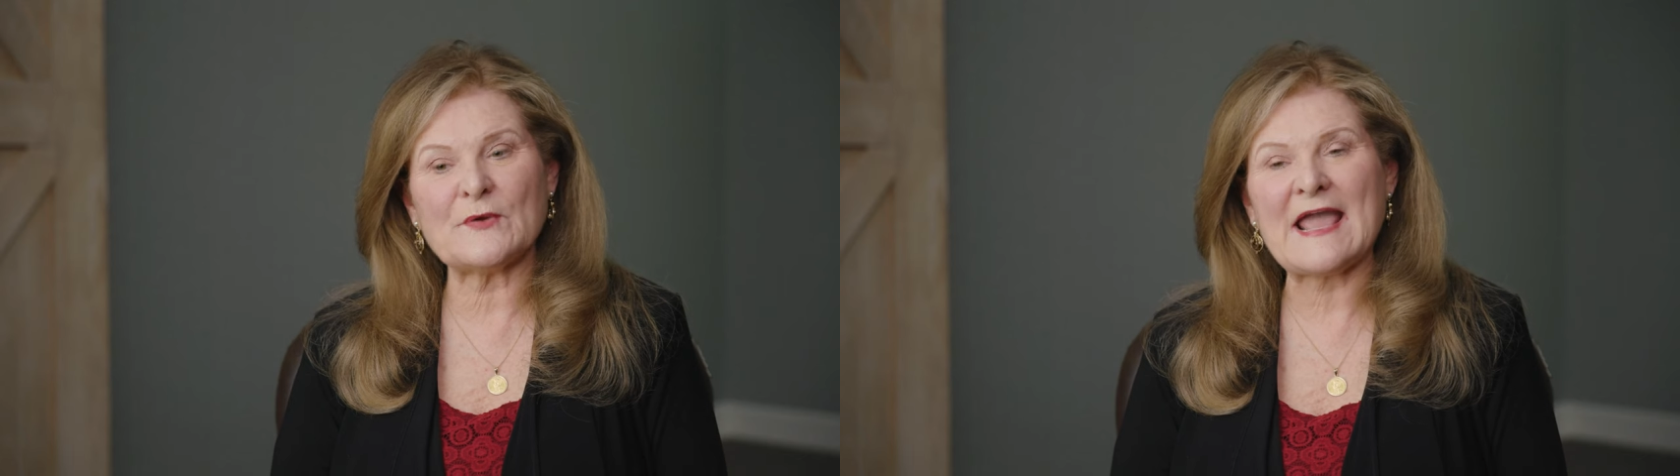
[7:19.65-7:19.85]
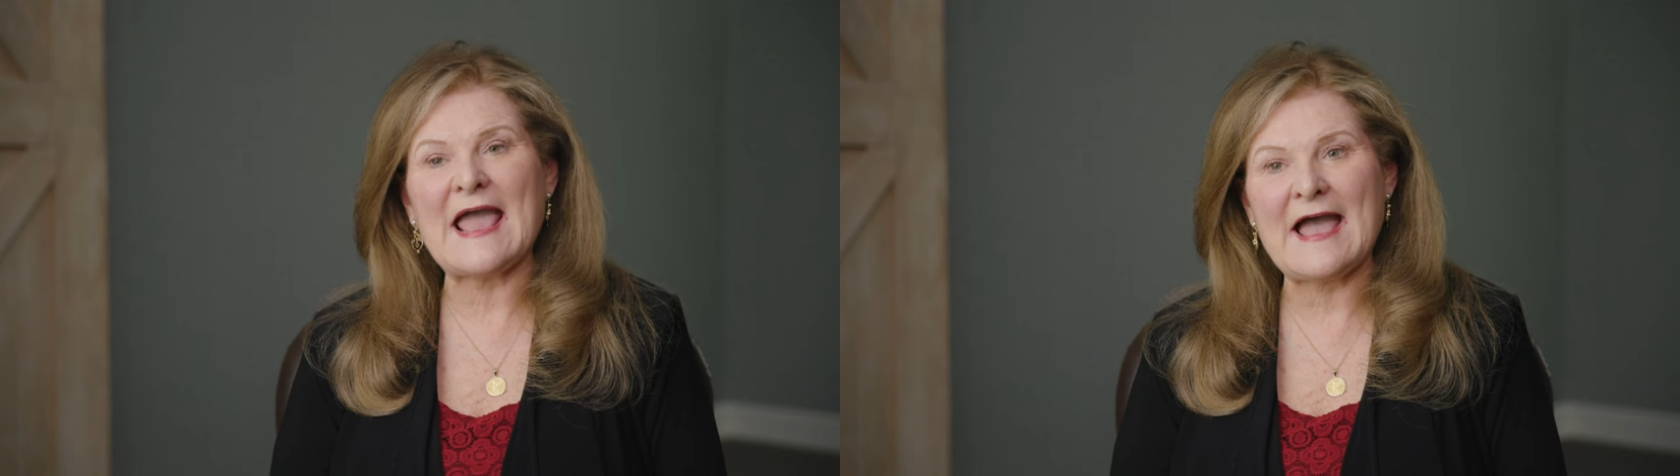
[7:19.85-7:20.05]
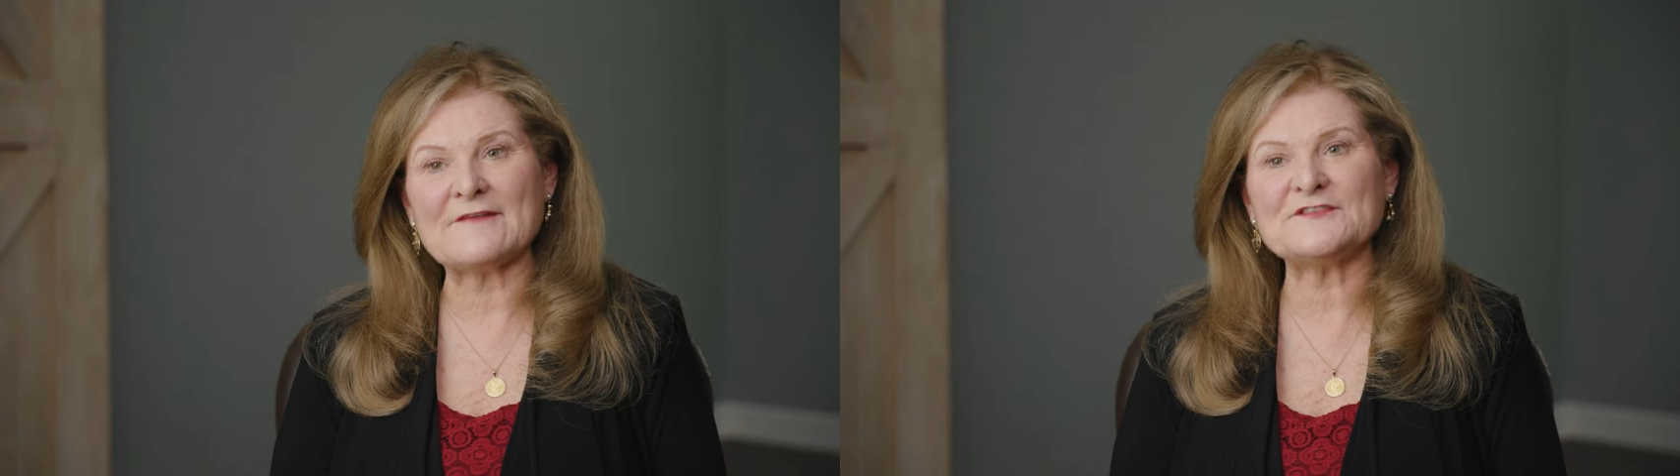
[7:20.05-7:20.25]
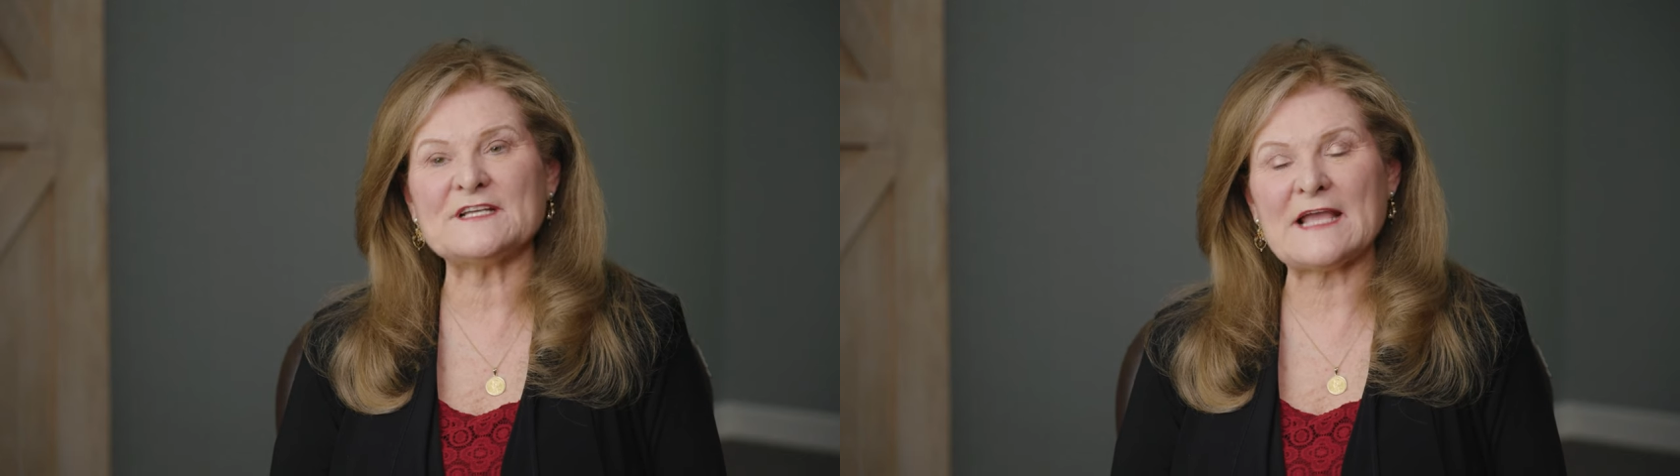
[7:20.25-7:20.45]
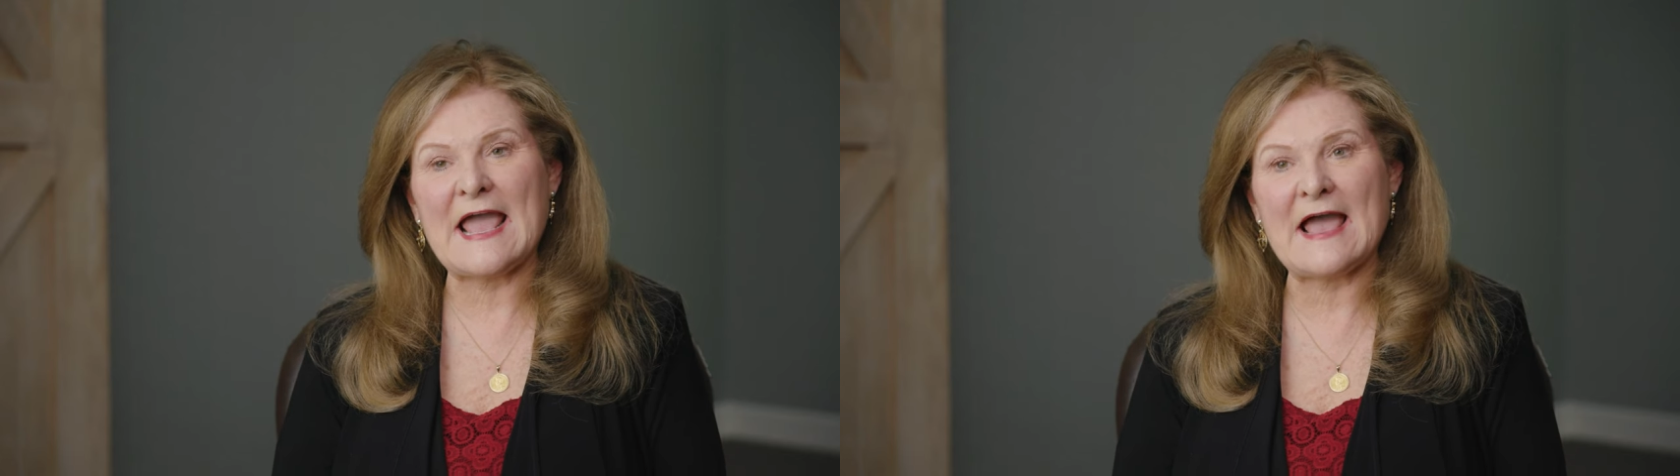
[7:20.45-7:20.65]
we have
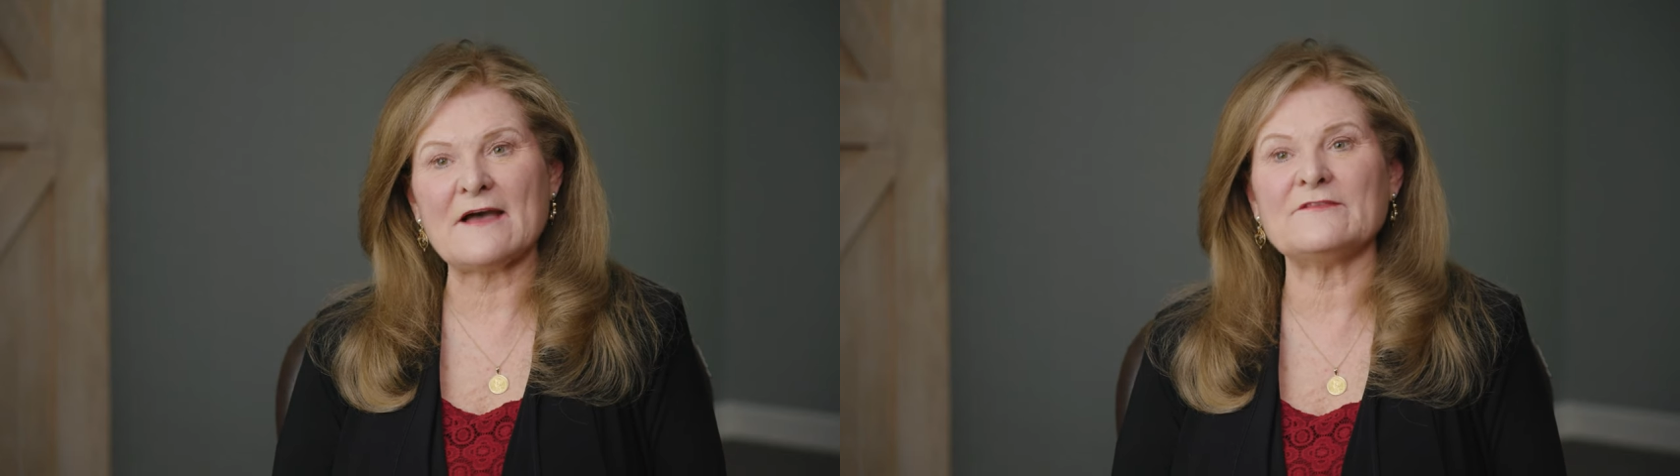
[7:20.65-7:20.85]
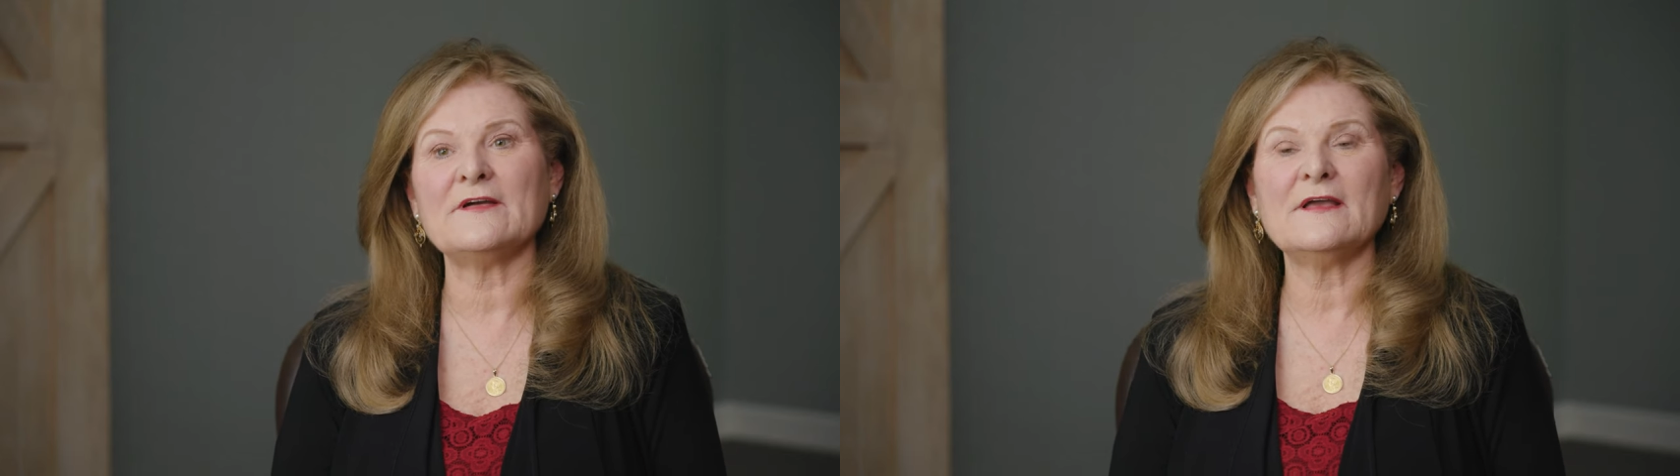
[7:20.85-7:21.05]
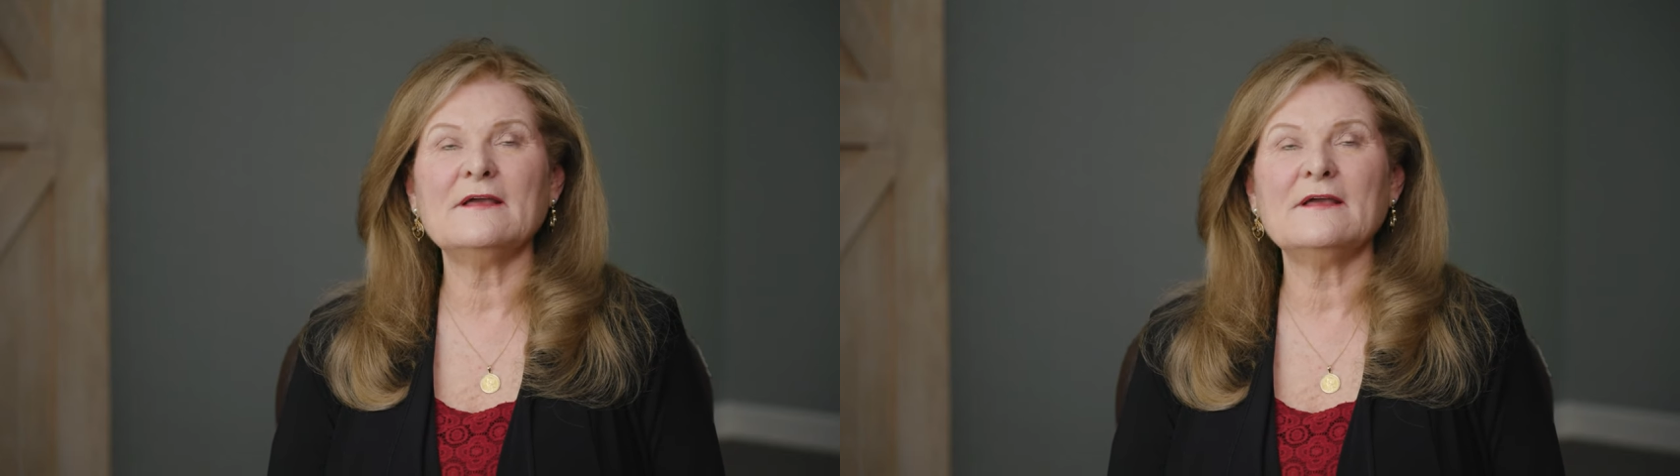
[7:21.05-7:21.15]
to have